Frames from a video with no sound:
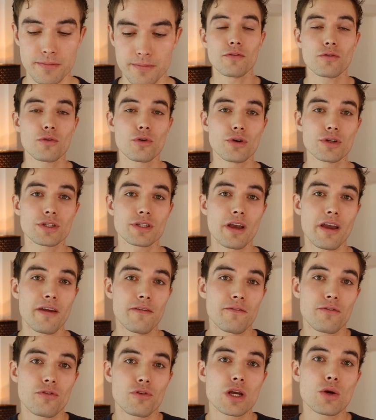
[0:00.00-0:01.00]
Of course, a
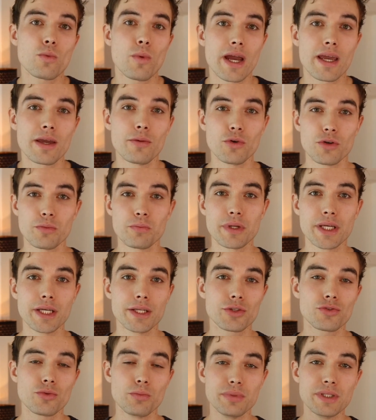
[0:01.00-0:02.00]
free way would be
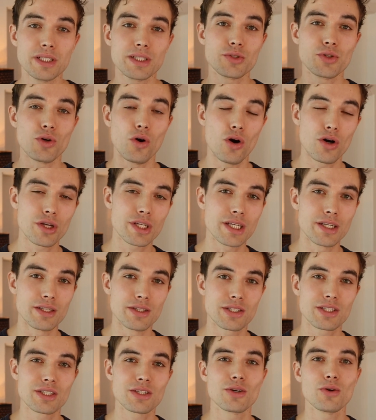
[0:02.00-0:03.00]
to build your
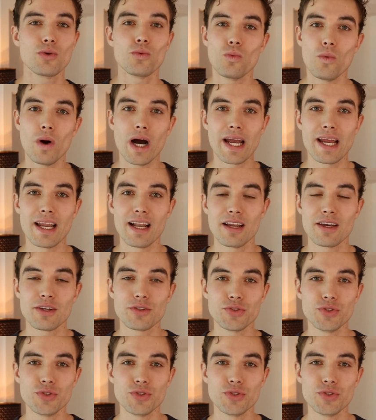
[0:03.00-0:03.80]
audience while